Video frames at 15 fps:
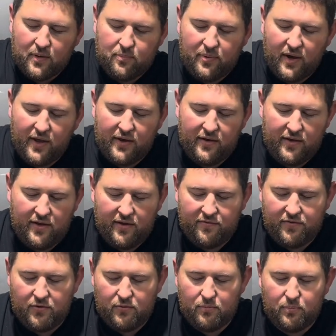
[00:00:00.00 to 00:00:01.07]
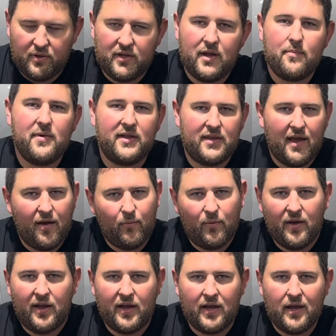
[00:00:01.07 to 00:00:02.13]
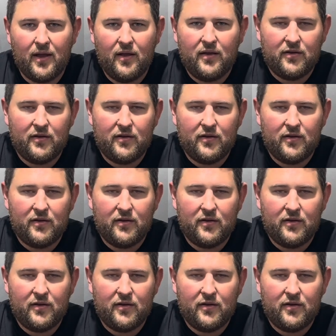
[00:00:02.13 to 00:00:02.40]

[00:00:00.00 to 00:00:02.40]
But if you plummet that way,